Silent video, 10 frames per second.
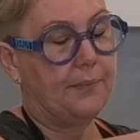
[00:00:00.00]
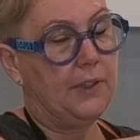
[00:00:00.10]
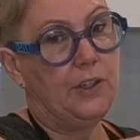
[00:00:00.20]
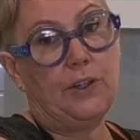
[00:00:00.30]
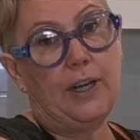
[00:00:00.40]

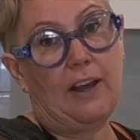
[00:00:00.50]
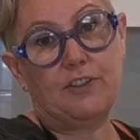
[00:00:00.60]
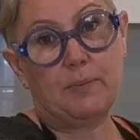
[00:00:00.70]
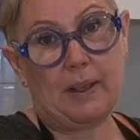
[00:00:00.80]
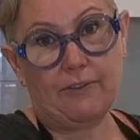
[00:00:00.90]
You don't have
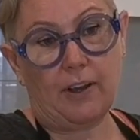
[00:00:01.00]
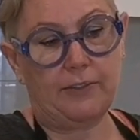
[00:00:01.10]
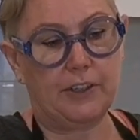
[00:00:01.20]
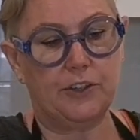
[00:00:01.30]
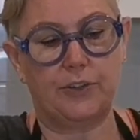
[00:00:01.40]
to make
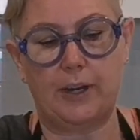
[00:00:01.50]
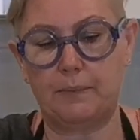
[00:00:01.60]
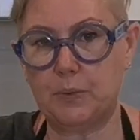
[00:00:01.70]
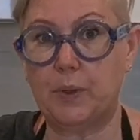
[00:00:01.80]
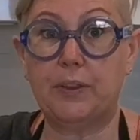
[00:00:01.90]
500
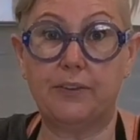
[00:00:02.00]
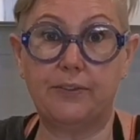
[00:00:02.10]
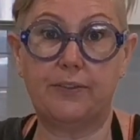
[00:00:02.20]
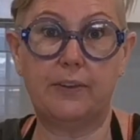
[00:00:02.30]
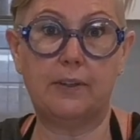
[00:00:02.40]
grams worth of
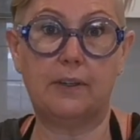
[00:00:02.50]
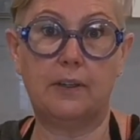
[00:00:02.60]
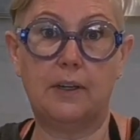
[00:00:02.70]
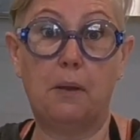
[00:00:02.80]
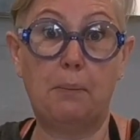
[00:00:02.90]

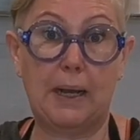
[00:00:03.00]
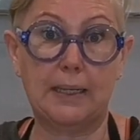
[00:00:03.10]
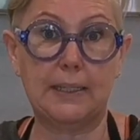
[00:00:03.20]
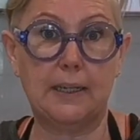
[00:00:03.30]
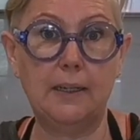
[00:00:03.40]

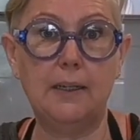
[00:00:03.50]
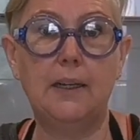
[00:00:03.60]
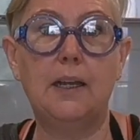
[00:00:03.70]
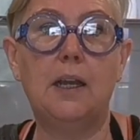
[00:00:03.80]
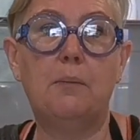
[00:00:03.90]
pasta,
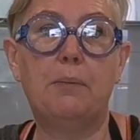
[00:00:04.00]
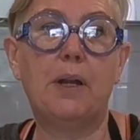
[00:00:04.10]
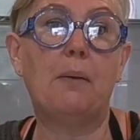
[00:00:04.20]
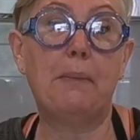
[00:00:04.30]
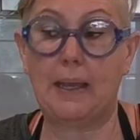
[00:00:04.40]
but
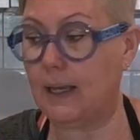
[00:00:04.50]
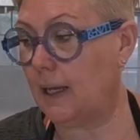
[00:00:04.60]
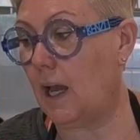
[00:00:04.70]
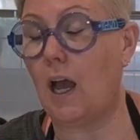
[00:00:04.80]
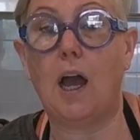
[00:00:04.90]
I'm
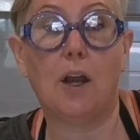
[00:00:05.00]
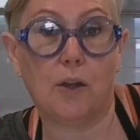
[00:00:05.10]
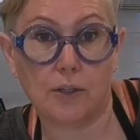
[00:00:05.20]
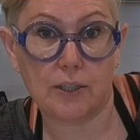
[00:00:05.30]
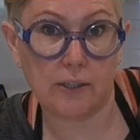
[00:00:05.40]
making a
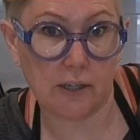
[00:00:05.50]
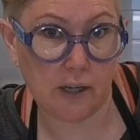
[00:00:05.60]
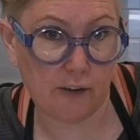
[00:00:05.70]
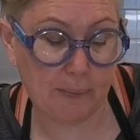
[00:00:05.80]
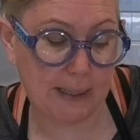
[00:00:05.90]
lot
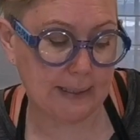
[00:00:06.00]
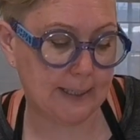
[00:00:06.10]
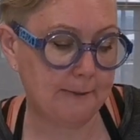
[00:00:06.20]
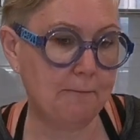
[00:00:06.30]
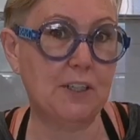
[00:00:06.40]
of pasta
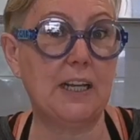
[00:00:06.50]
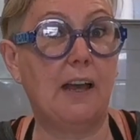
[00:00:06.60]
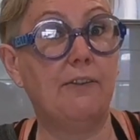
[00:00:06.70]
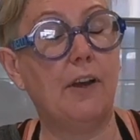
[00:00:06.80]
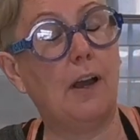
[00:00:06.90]
because I
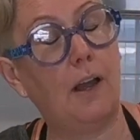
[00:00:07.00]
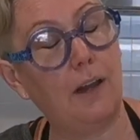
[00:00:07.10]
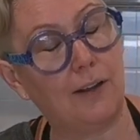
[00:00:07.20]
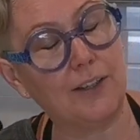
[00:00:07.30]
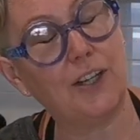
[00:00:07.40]
have a
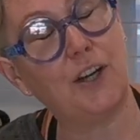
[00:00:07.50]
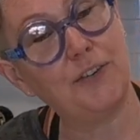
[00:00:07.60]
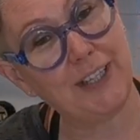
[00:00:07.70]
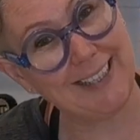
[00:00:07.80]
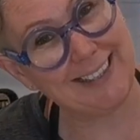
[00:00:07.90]
lot of
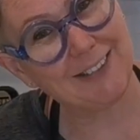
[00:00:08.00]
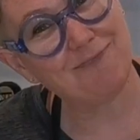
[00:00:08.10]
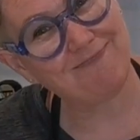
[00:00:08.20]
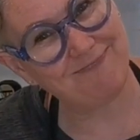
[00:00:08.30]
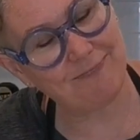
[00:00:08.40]
kids.
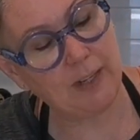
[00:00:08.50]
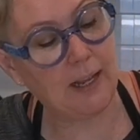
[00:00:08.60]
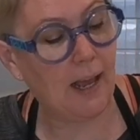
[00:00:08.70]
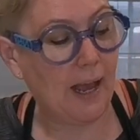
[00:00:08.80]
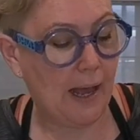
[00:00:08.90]

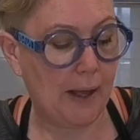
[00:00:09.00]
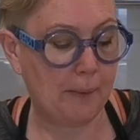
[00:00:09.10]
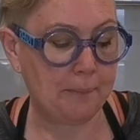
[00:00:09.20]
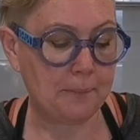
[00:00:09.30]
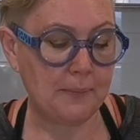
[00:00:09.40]

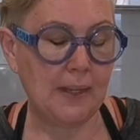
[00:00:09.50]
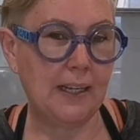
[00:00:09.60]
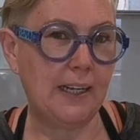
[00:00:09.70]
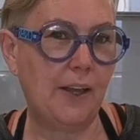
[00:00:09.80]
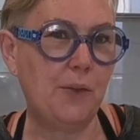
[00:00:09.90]

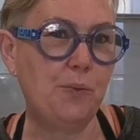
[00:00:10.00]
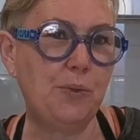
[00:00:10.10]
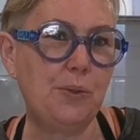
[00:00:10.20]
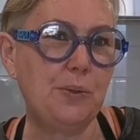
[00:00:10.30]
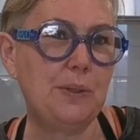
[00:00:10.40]
Now the
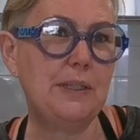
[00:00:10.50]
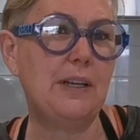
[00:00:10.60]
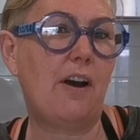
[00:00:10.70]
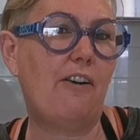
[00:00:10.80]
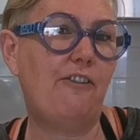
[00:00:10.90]
rules
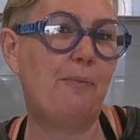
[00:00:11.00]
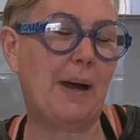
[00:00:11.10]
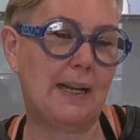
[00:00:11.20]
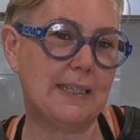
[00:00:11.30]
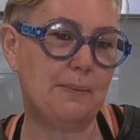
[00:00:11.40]
of
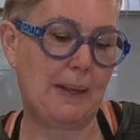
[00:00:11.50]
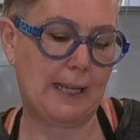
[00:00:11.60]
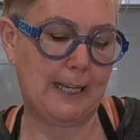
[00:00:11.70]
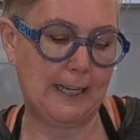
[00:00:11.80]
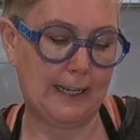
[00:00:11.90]
pasta
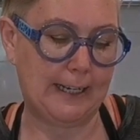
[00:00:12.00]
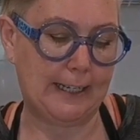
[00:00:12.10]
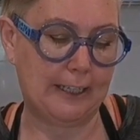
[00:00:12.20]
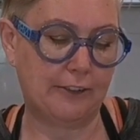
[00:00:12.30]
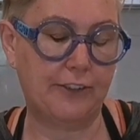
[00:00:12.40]
making
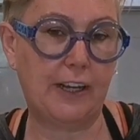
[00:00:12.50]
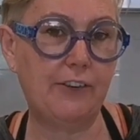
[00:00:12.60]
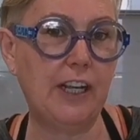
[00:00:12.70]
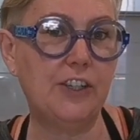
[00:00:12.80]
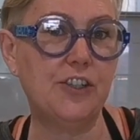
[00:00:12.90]
are, for every
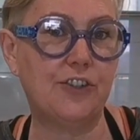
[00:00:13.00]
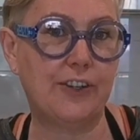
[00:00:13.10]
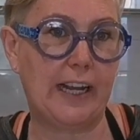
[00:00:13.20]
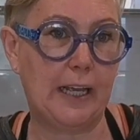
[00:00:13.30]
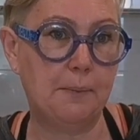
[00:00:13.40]
100
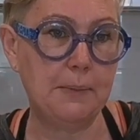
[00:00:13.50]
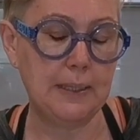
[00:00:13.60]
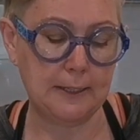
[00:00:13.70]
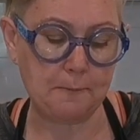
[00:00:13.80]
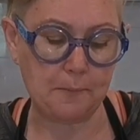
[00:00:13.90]
grams,